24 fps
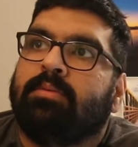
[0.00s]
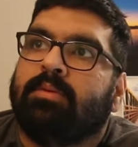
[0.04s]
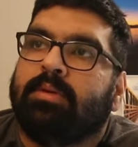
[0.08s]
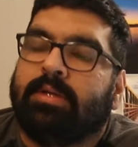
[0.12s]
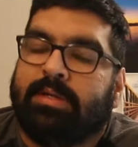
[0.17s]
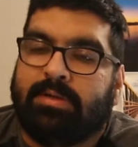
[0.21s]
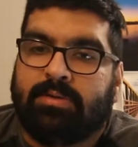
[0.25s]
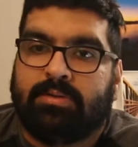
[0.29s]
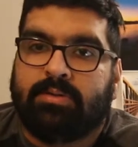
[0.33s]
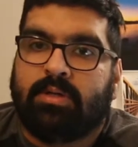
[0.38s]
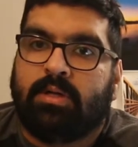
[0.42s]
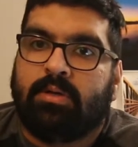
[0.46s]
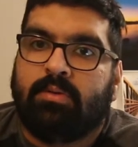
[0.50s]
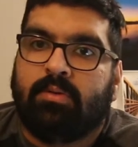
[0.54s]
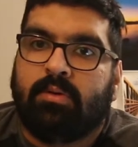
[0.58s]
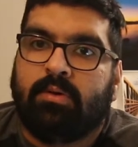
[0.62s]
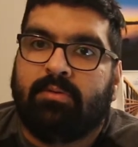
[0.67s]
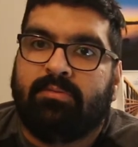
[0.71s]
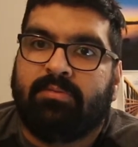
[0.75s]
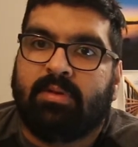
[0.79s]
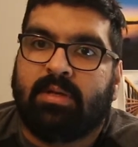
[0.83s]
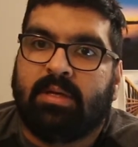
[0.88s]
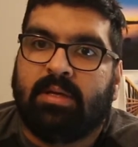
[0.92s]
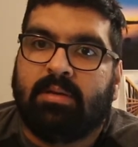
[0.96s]
it's not one
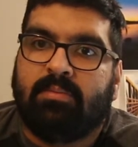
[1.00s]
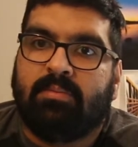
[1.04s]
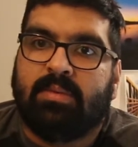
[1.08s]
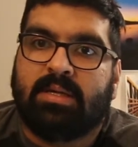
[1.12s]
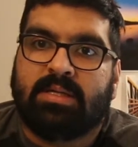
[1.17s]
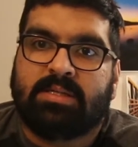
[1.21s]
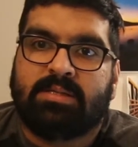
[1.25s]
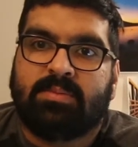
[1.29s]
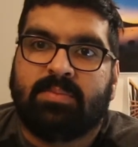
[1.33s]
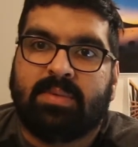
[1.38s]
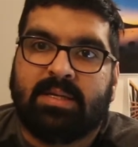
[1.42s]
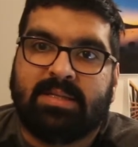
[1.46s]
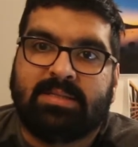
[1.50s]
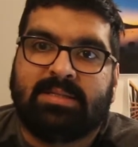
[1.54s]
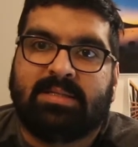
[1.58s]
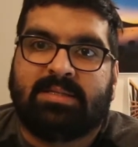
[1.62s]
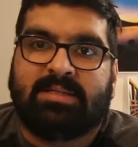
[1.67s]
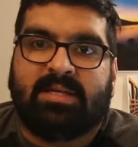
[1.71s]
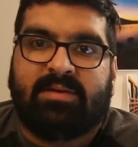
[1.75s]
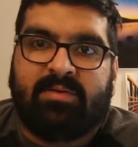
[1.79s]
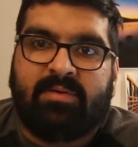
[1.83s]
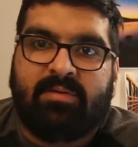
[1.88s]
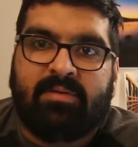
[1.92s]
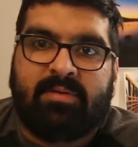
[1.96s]
of the best pizzas
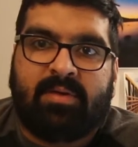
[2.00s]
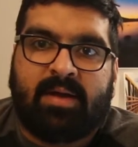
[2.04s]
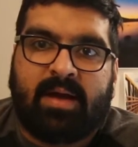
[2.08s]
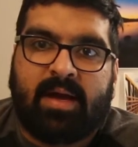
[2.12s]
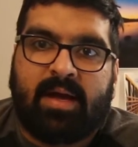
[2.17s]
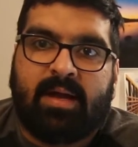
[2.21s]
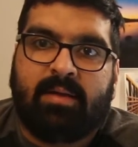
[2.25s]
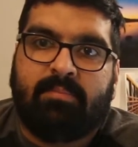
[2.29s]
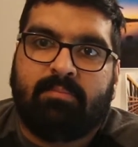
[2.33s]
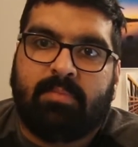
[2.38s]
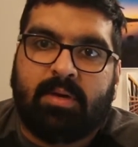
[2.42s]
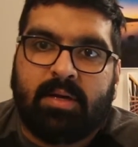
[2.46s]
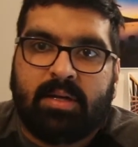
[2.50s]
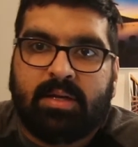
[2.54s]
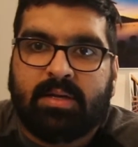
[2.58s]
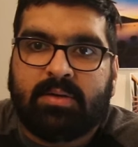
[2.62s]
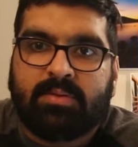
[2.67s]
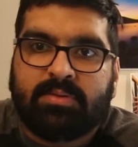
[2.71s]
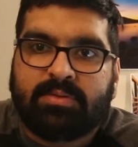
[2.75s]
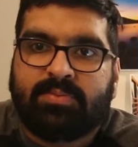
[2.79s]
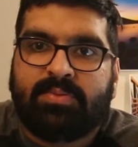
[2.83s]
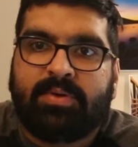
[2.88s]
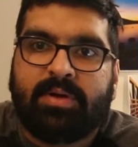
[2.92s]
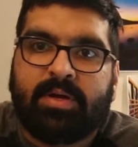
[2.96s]
I've ever had, but it
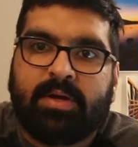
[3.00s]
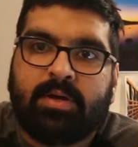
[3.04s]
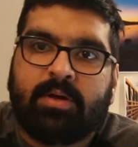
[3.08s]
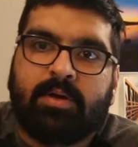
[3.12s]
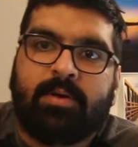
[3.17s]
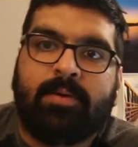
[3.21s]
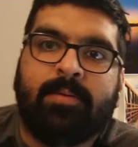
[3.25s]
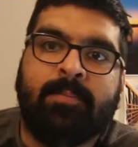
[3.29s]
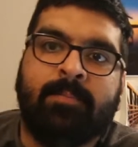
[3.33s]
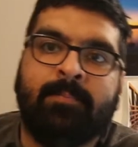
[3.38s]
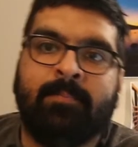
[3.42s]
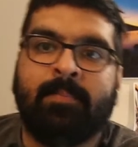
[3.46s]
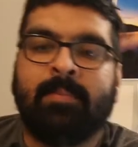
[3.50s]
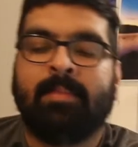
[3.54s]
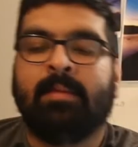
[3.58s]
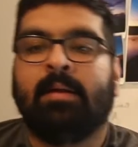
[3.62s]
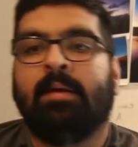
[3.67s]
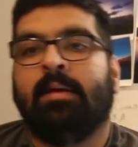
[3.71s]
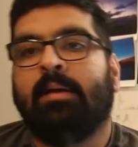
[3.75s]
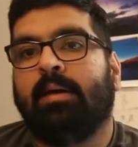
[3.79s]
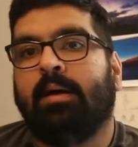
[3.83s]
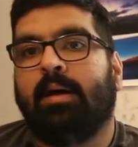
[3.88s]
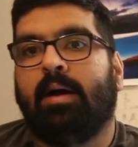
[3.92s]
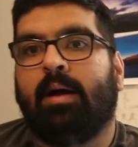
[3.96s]
was pretty good.
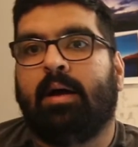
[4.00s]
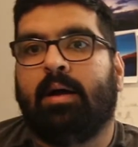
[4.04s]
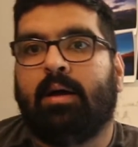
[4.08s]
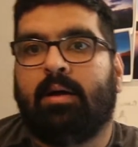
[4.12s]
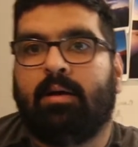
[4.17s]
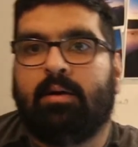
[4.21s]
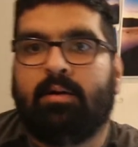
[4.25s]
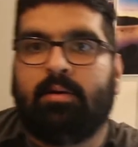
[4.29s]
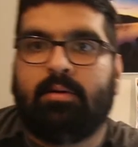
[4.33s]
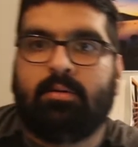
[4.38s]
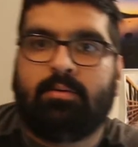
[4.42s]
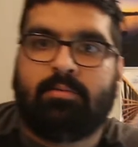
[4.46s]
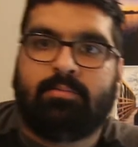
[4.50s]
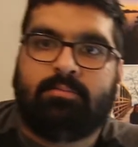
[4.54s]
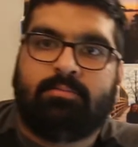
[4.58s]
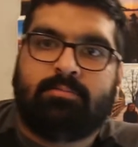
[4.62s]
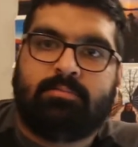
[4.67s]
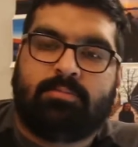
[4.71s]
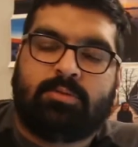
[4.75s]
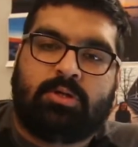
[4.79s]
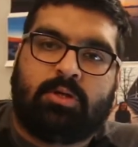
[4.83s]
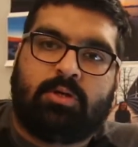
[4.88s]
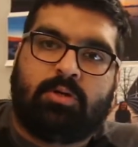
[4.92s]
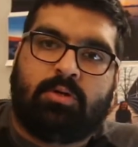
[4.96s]

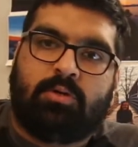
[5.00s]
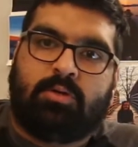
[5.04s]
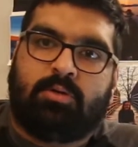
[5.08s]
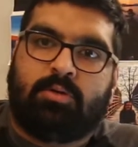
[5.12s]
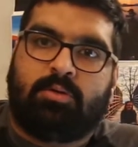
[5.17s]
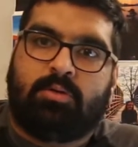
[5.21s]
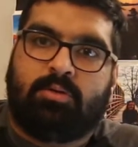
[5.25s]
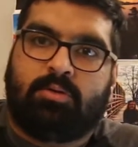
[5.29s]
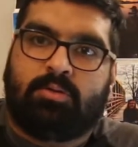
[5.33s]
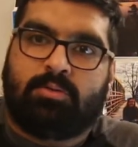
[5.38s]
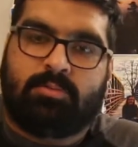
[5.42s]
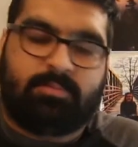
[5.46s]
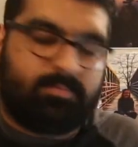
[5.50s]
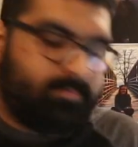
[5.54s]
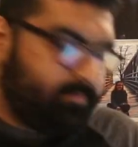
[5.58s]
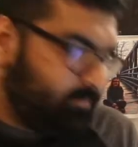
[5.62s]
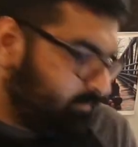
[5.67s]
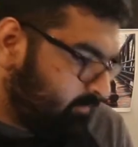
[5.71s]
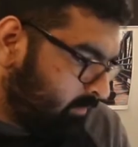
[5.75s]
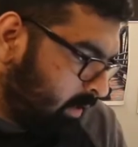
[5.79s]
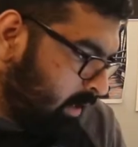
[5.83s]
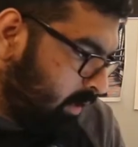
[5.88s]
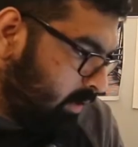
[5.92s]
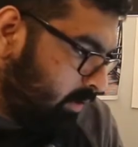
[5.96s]
So
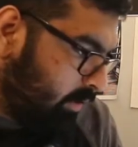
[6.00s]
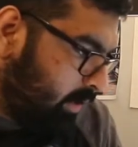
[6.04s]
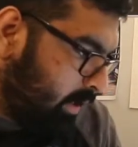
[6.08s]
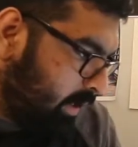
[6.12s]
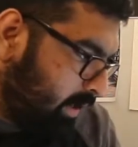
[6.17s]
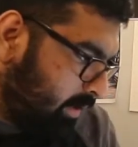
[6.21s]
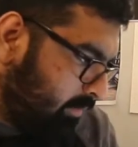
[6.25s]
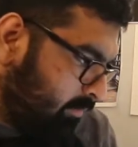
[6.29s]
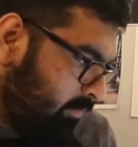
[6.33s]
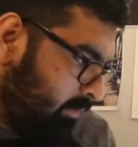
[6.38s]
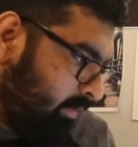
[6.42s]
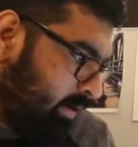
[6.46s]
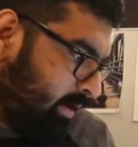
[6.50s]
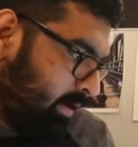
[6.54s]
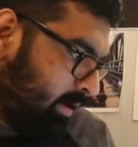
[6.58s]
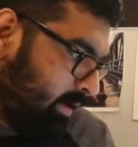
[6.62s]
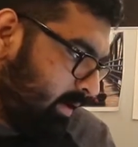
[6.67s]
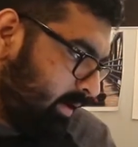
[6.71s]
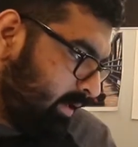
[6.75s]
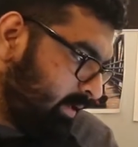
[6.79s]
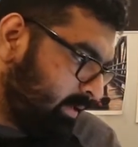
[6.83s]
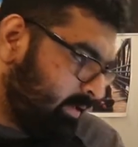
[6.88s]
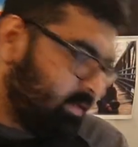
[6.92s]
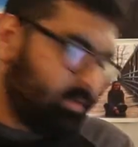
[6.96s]
looking at
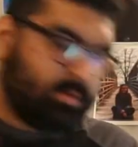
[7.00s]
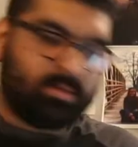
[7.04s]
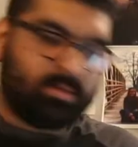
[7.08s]
my